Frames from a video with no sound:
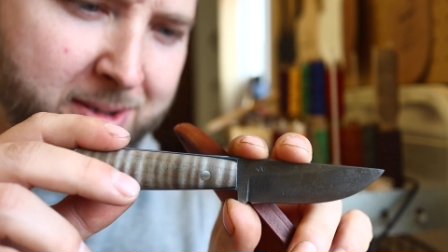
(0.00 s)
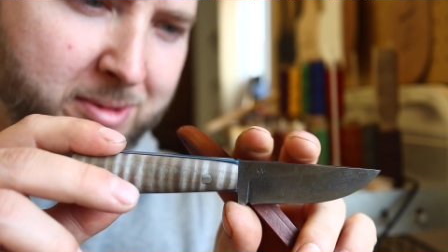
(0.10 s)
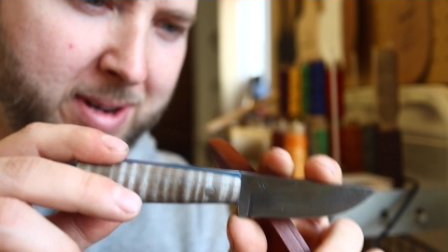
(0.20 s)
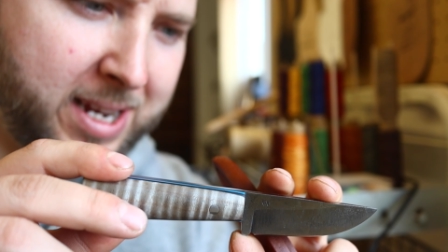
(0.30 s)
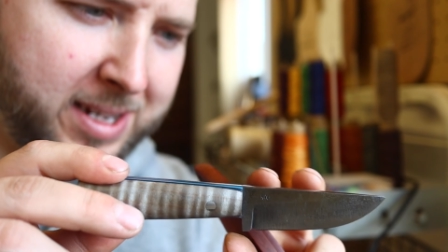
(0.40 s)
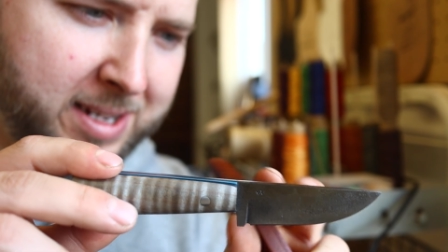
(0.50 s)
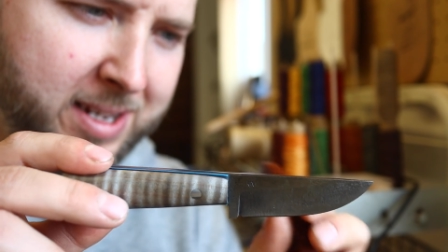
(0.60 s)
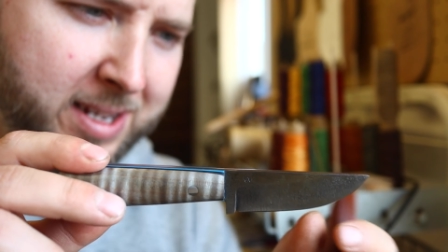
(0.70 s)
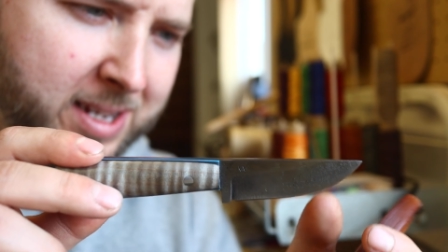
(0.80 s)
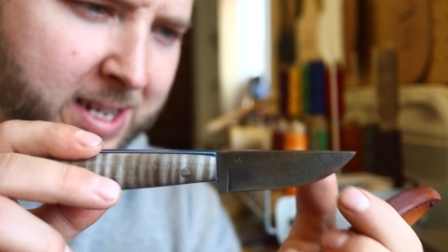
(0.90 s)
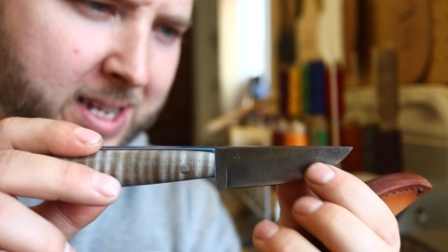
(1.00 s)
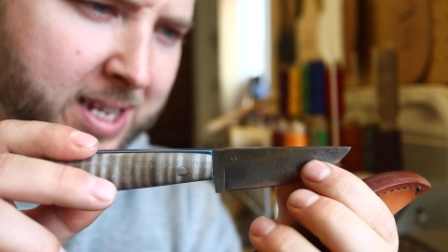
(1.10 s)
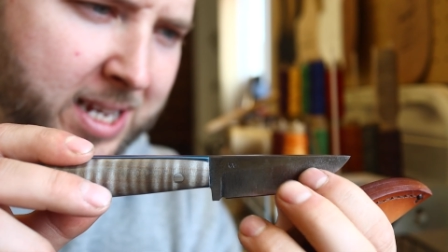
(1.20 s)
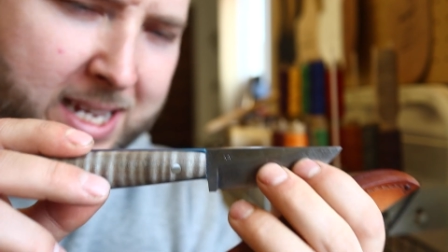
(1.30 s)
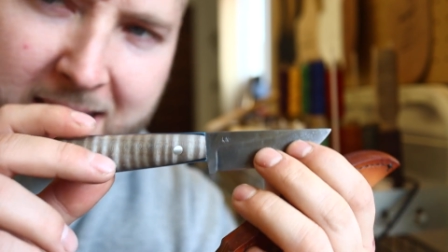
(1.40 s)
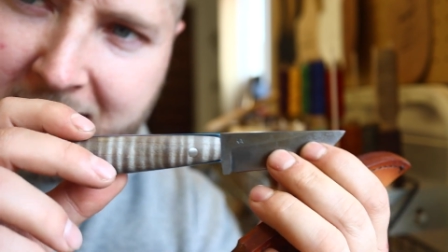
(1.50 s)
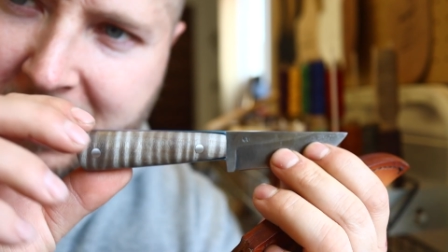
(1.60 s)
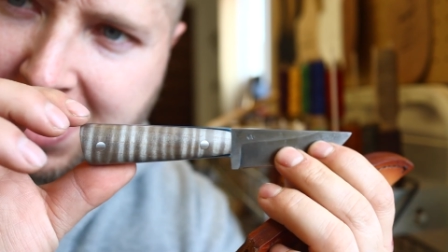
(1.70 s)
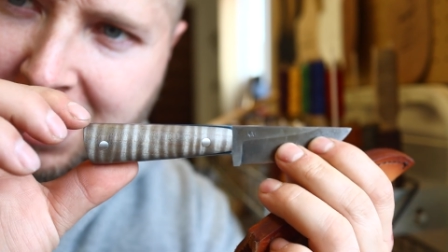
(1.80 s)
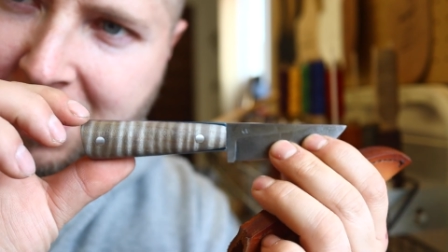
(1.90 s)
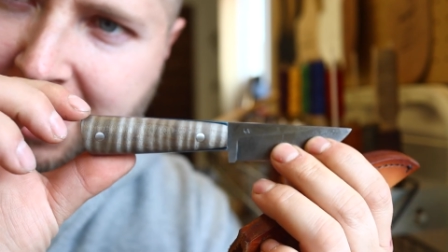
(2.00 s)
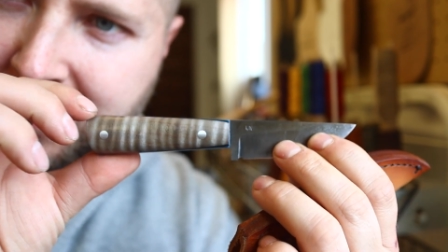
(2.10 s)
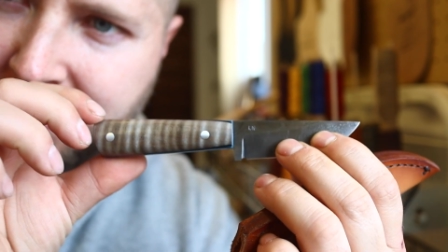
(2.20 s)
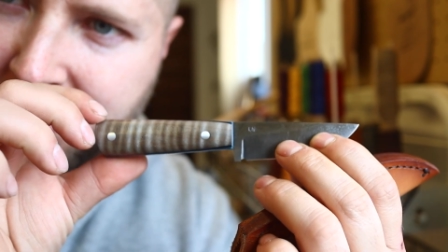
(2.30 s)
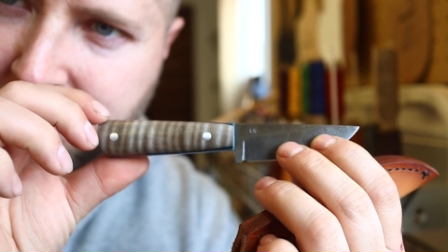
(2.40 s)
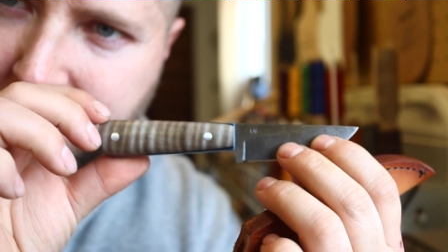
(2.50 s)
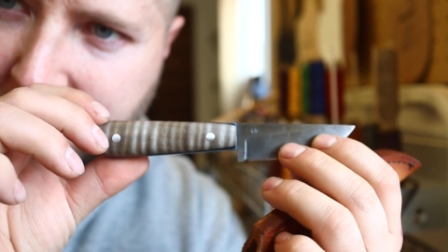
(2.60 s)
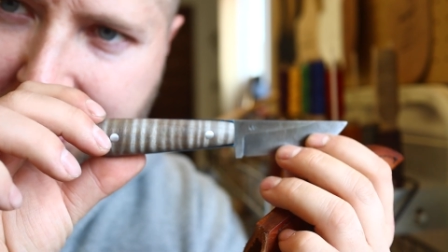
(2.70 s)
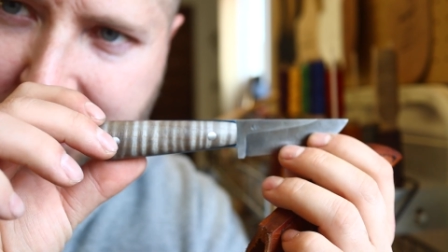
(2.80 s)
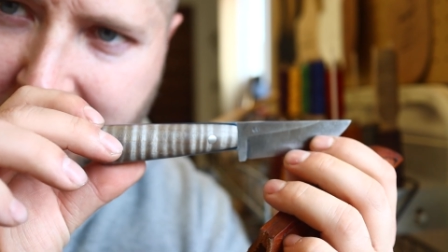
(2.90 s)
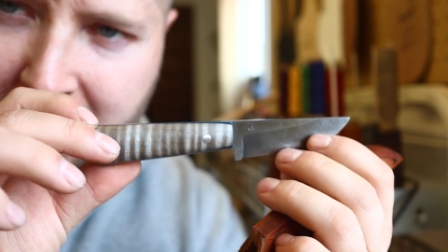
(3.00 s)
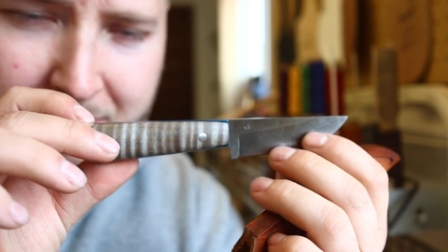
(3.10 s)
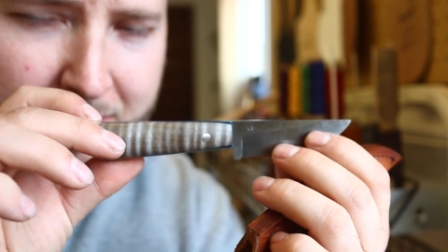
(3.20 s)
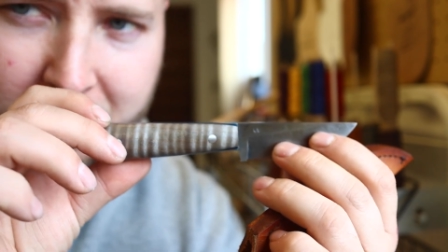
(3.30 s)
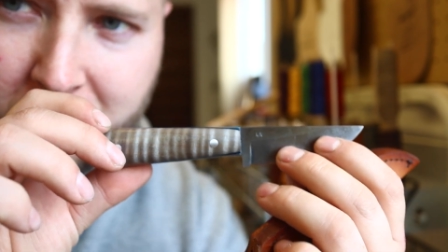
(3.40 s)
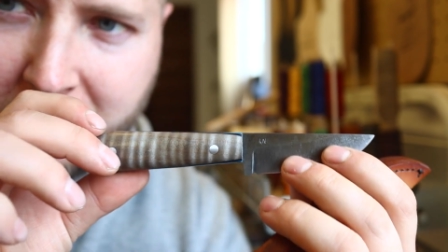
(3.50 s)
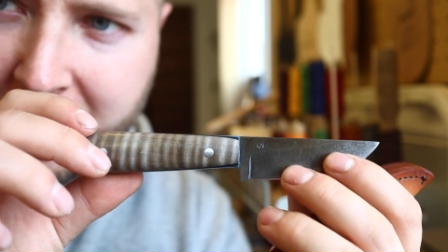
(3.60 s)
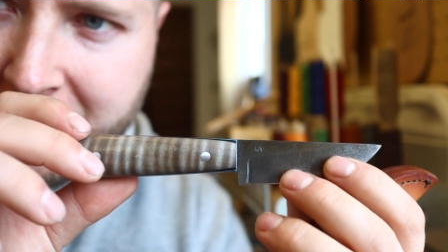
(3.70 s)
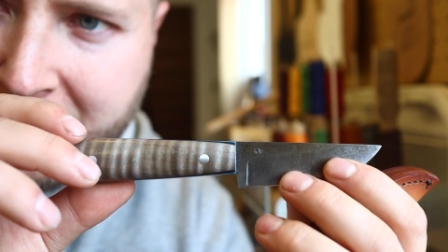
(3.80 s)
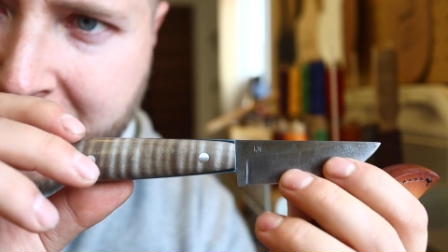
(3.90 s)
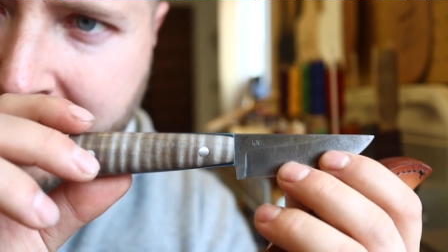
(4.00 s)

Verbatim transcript: great E D C knife this makes. Even a great